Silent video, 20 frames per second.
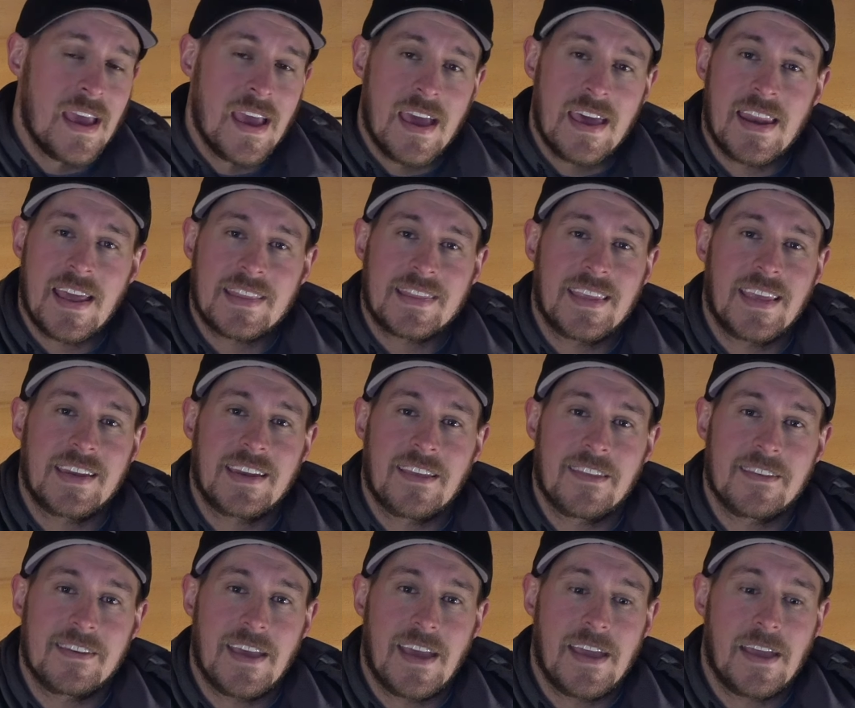And at the end of
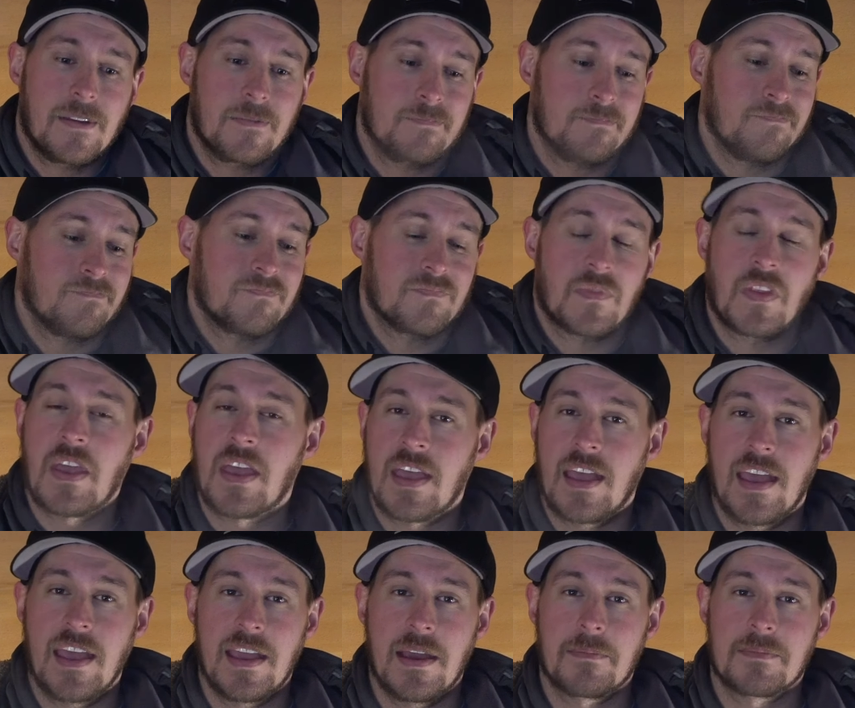the day,
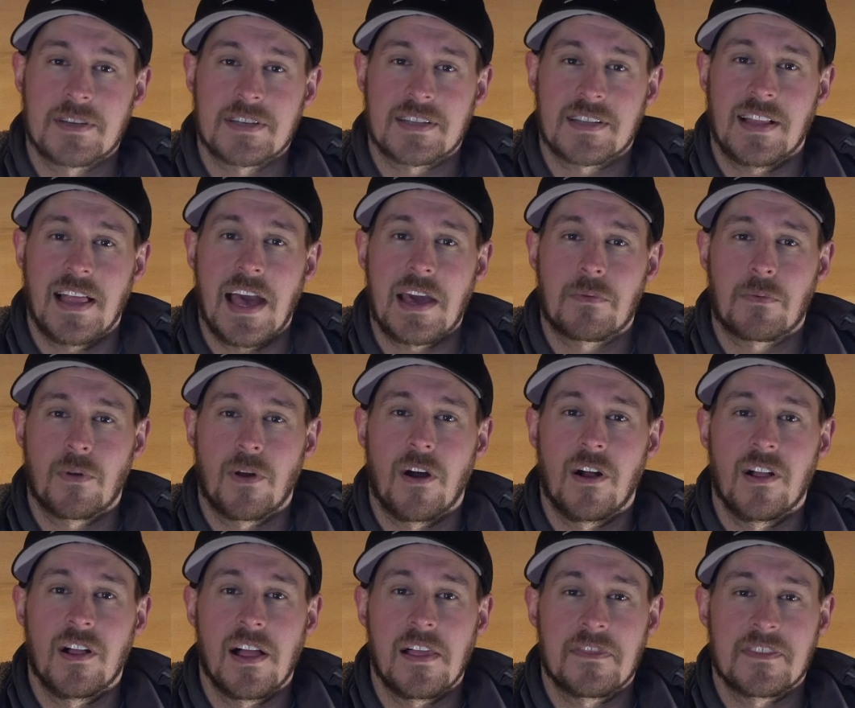hey, I'm just glad we're
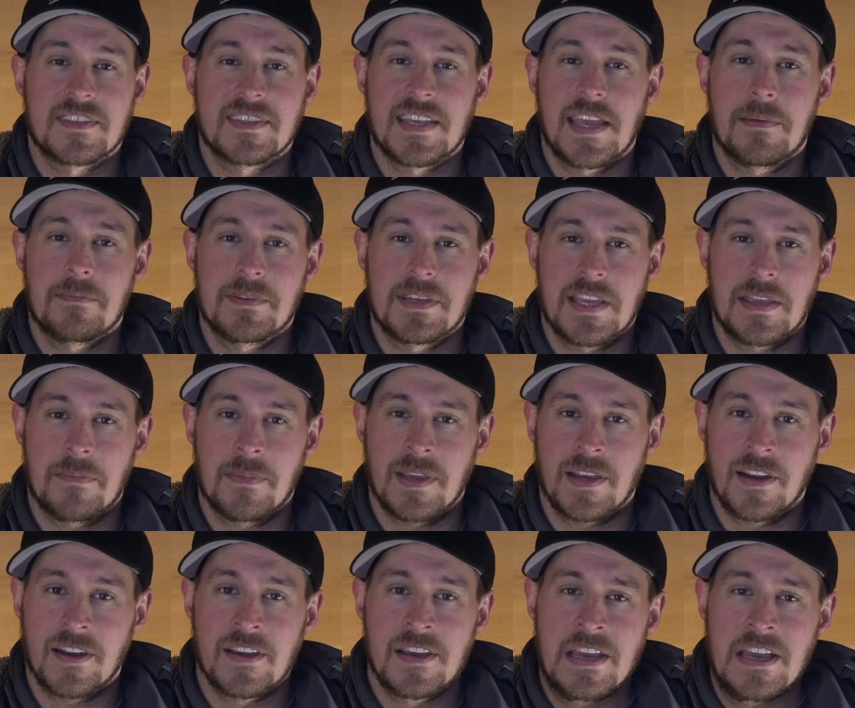all on the same team
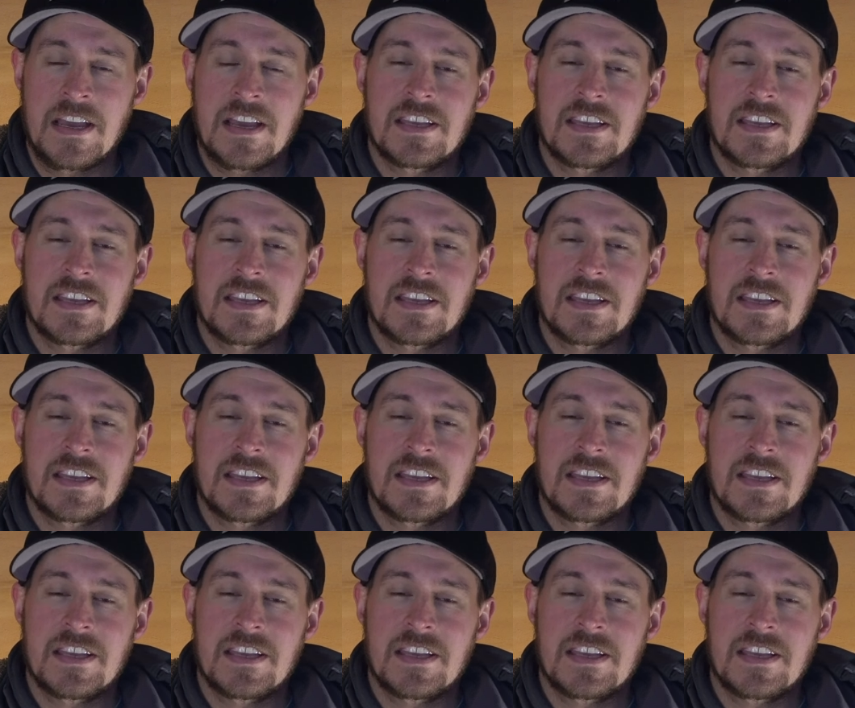here.